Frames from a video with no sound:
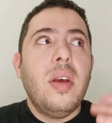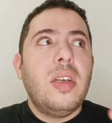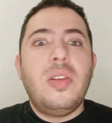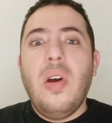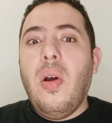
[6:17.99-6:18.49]

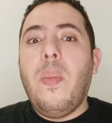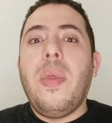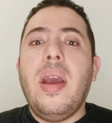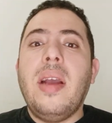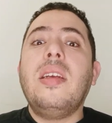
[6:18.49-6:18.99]

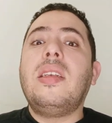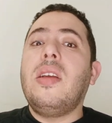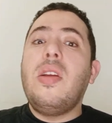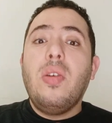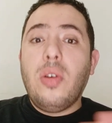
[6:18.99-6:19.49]
So it is
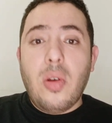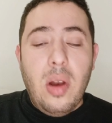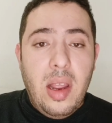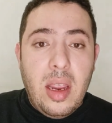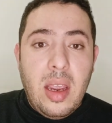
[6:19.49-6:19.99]
your
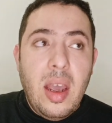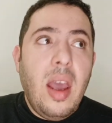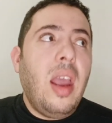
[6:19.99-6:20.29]
colleague.